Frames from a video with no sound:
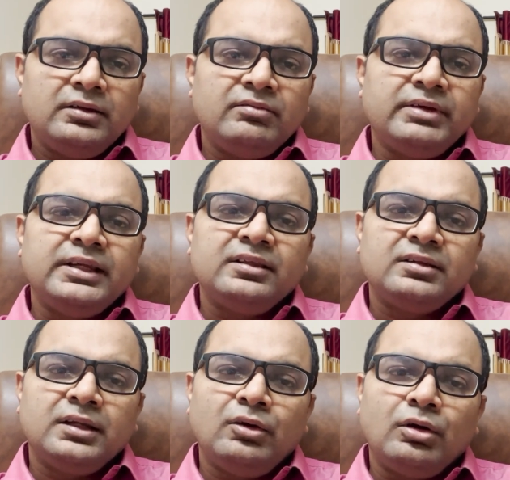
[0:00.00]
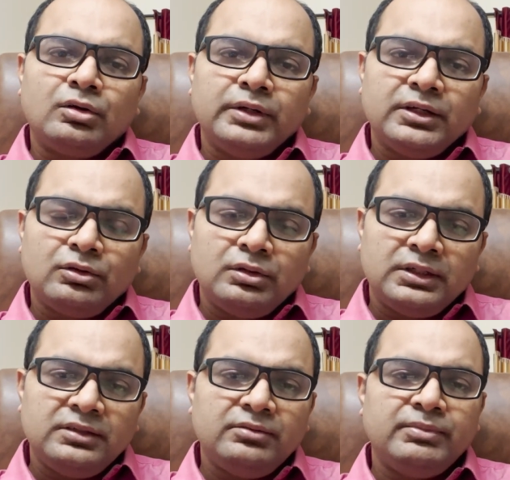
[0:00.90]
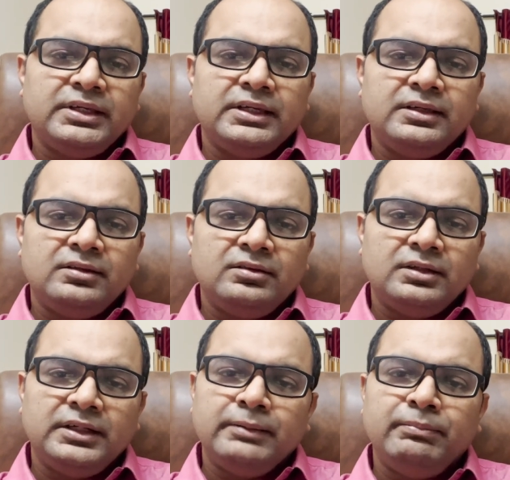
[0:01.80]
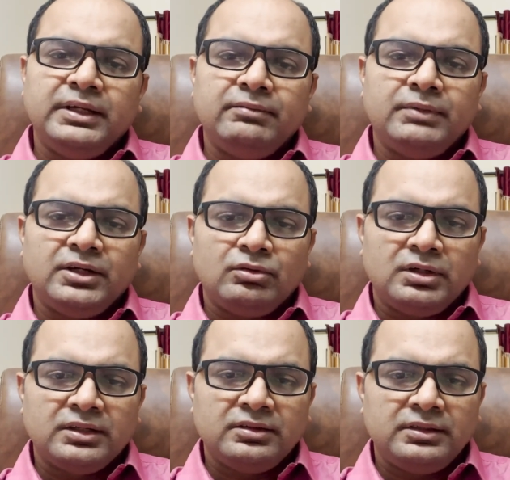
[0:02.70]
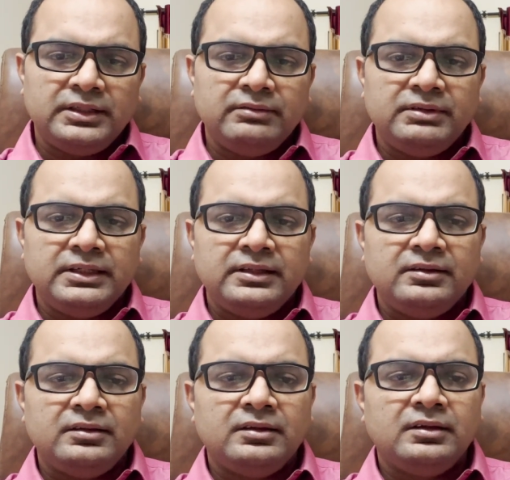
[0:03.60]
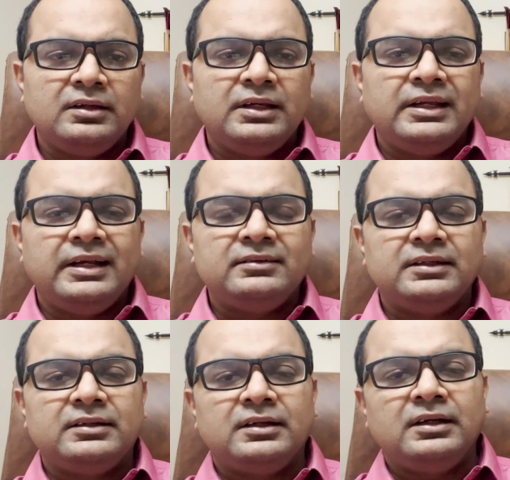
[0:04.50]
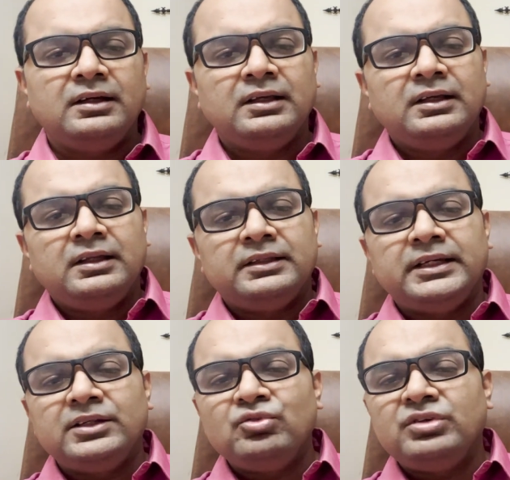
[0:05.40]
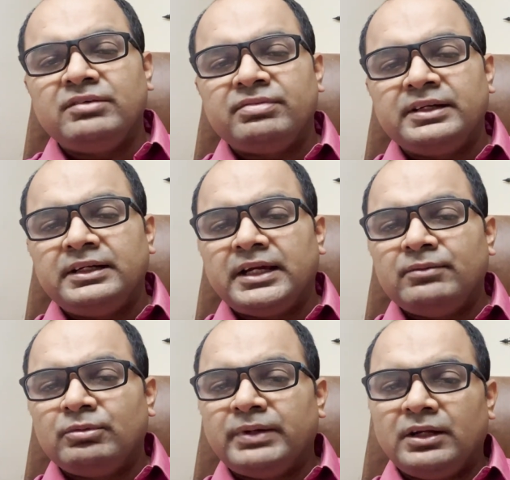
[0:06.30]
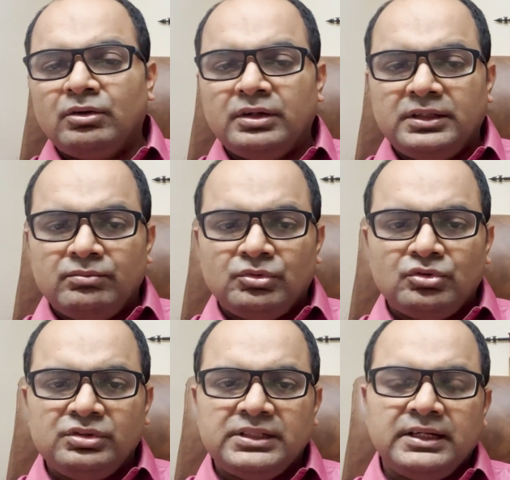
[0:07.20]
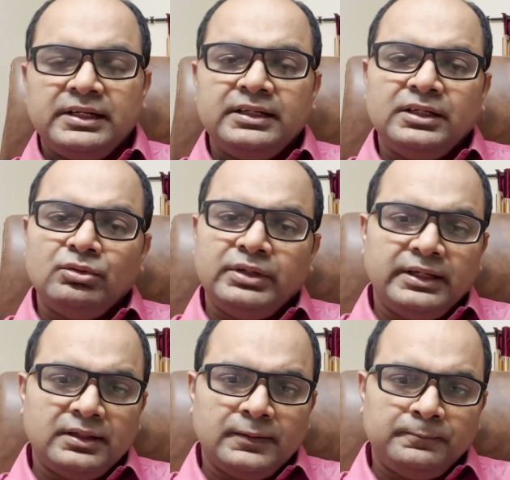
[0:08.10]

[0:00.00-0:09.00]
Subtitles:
variational autoencoders, VAEs, deep belief networks, DBNs, etc., that use different type of algorithms to generate new data,